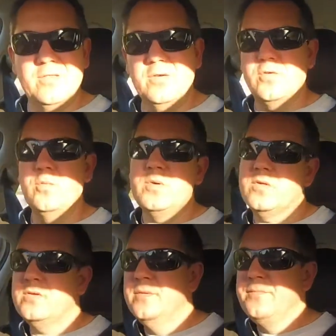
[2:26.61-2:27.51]
So it's
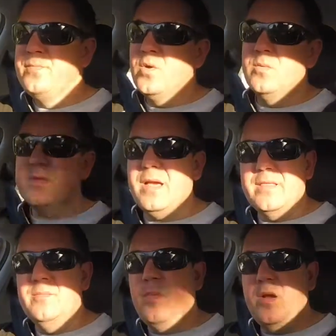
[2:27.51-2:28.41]
almost like
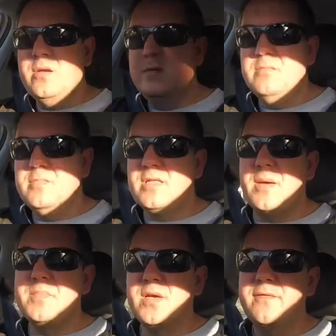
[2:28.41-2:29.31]
the modern
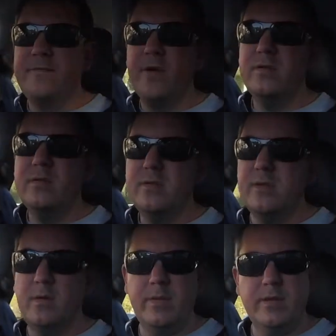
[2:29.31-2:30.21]
Samsung phones, you
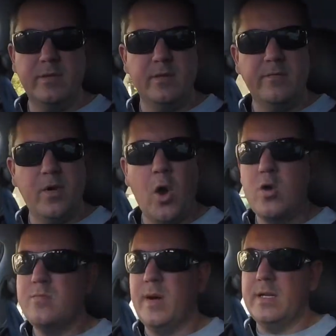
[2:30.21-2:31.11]
know, where the sort of the
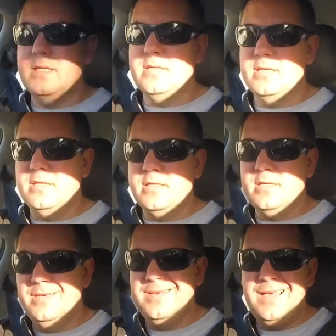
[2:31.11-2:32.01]
home button sits
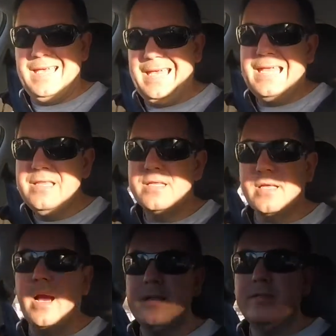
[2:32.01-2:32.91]

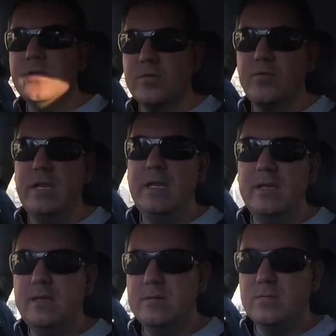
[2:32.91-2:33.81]
inside the
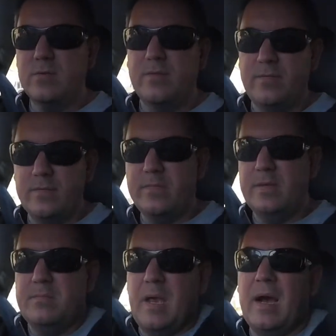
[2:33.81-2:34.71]
screen, sort of
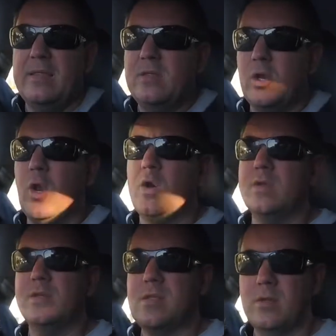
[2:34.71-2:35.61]
behind the
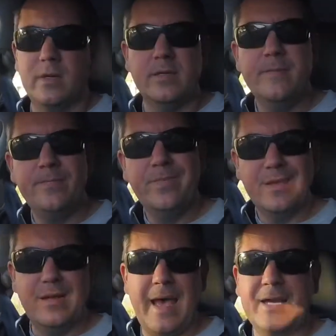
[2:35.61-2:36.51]
glass. It's not
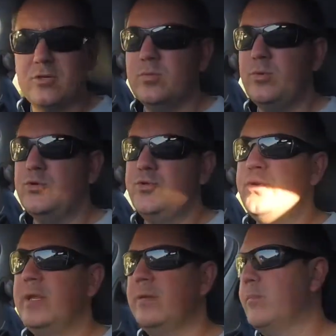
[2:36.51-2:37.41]
an actual
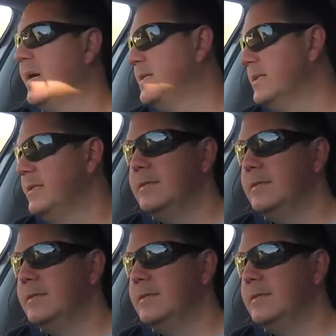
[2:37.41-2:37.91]
protruding button.